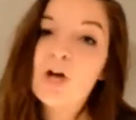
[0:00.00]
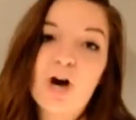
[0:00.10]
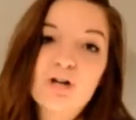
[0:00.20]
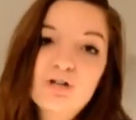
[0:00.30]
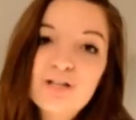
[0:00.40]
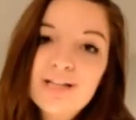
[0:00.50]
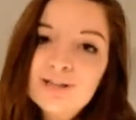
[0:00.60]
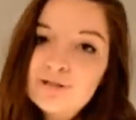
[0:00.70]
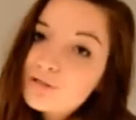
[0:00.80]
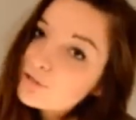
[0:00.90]
underneath
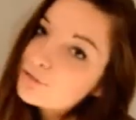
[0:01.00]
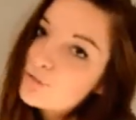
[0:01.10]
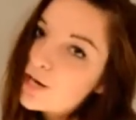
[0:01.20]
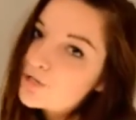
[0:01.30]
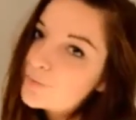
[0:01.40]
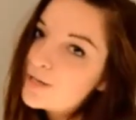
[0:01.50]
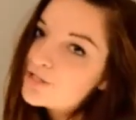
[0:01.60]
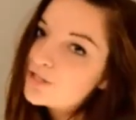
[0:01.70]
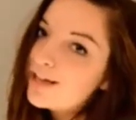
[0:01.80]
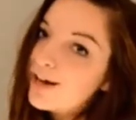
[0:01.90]
your little
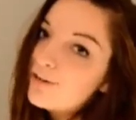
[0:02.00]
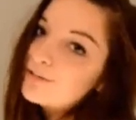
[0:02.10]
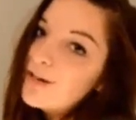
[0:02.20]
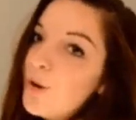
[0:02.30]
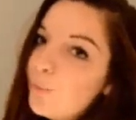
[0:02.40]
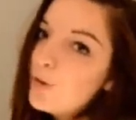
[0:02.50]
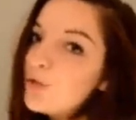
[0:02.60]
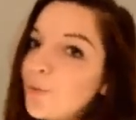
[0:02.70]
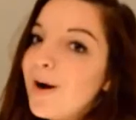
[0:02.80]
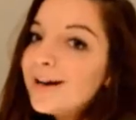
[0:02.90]
graduation gown when
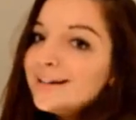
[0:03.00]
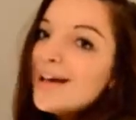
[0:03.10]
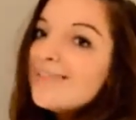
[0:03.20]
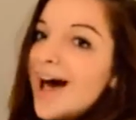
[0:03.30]
you're walking down the